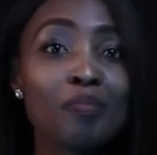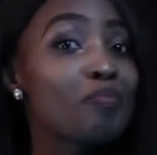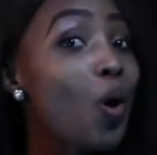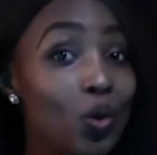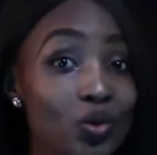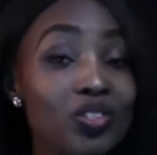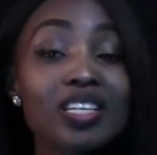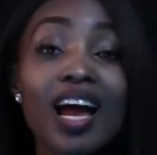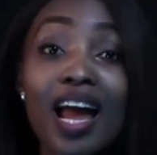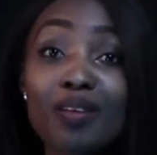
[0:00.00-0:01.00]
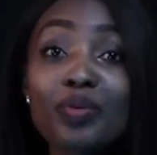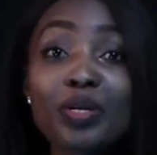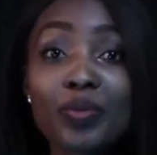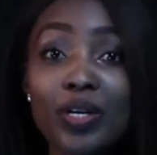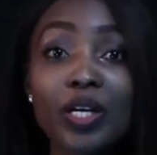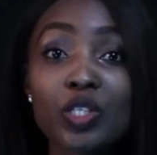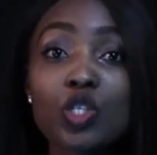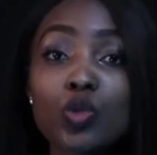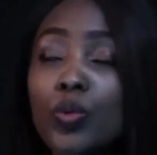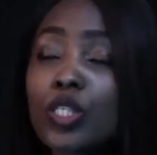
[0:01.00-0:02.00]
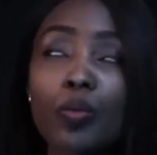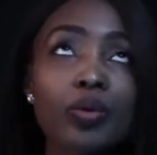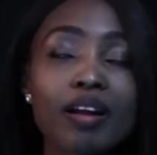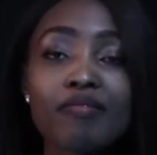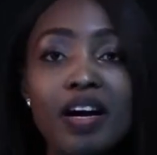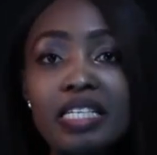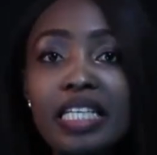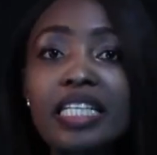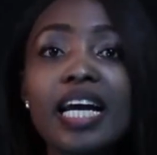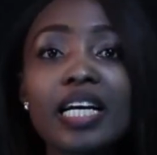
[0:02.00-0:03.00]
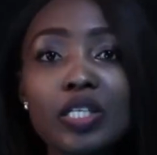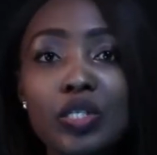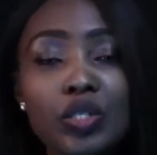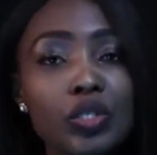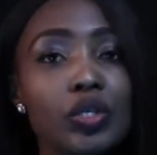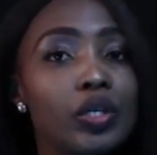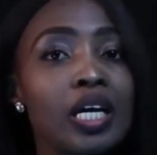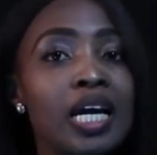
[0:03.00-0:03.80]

post and pre-productions, which I would advise any actor to do.